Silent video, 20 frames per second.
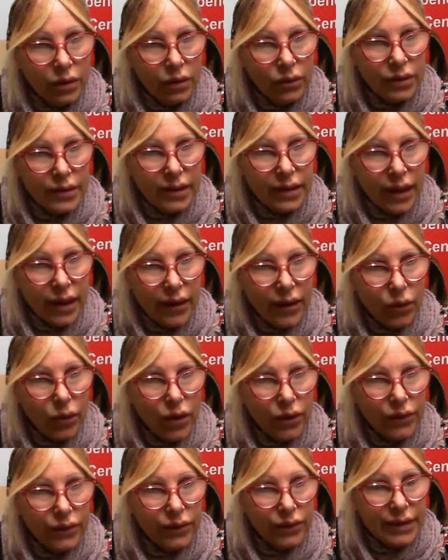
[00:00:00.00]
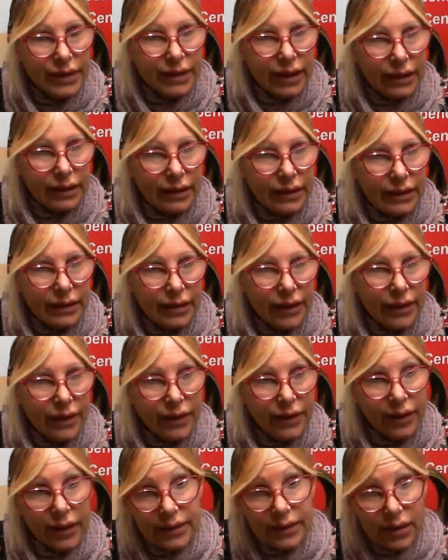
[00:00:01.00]
What's another word for since
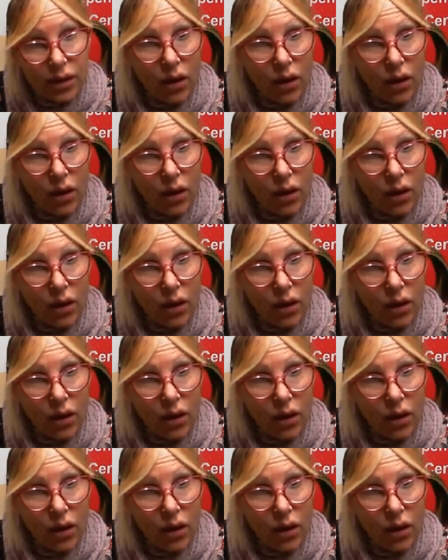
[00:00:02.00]
in this